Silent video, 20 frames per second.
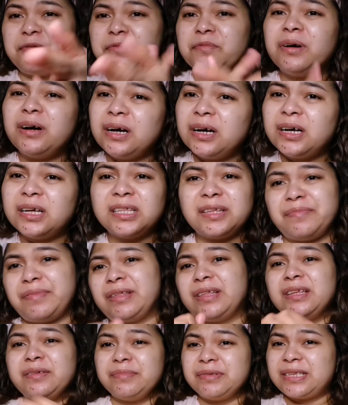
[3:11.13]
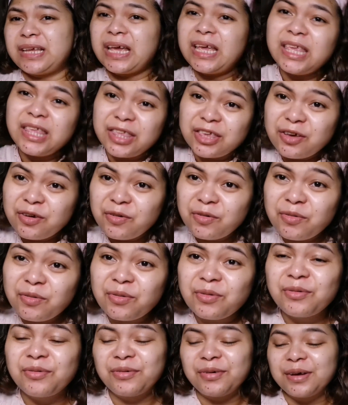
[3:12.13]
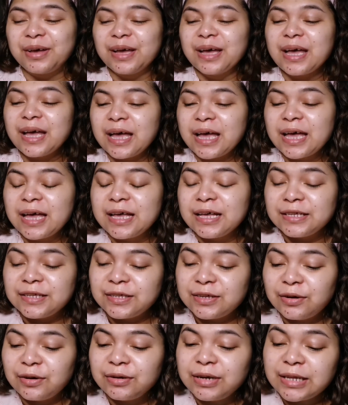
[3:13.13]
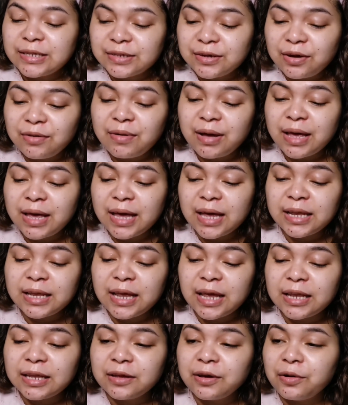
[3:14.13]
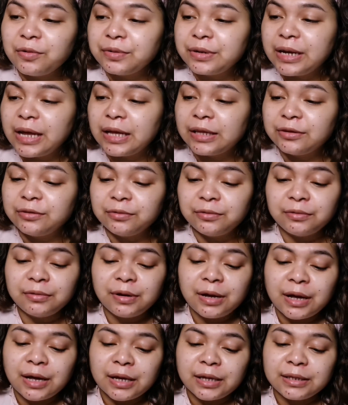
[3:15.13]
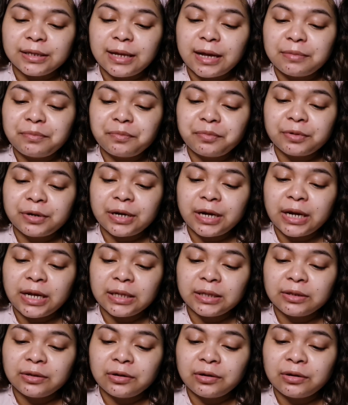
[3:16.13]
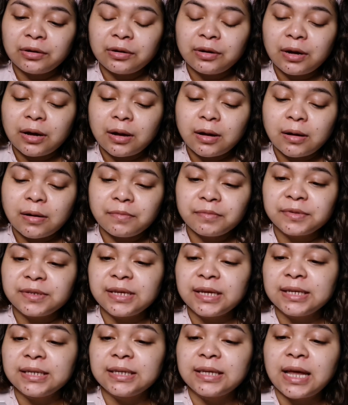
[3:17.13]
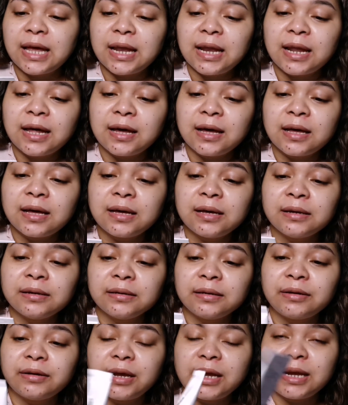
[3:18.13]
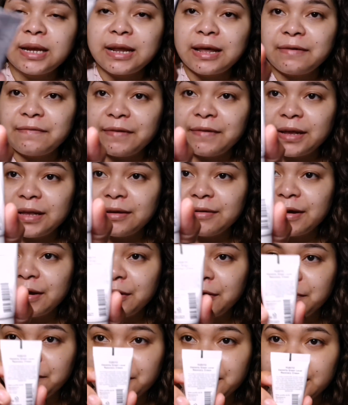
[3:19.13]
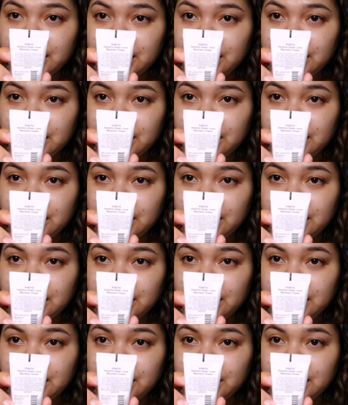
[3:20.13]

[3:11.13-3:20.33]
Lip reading: want. Depende nung sa inyo. So, let's go ahead and go na to the PURITO Centella Green Level Recovery